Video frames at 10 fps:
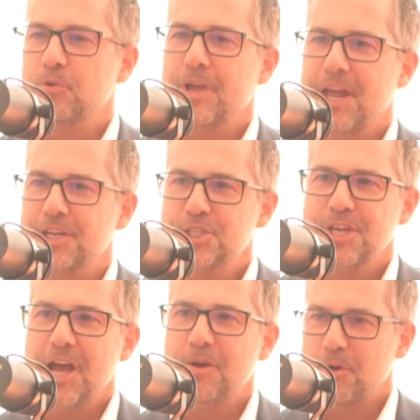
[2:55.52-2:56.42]
we had a
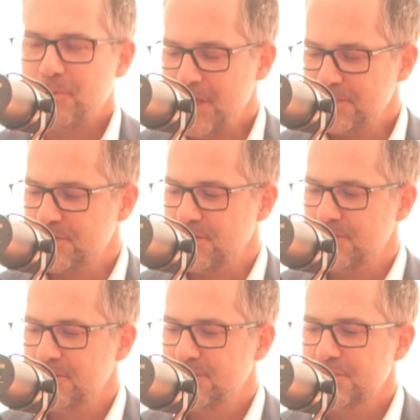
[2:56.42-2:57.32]
shower, we had to
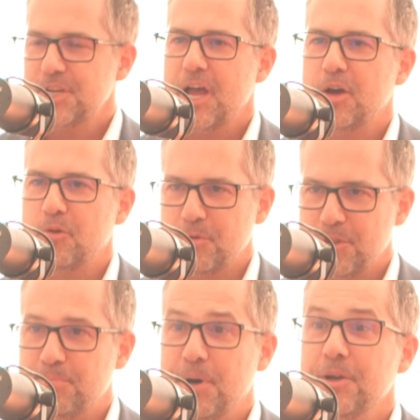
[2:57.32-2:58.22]
shower with
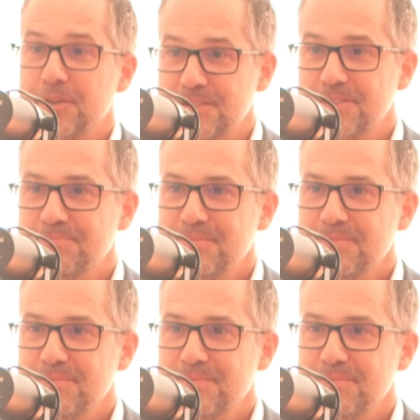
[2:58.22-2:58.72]
a bucket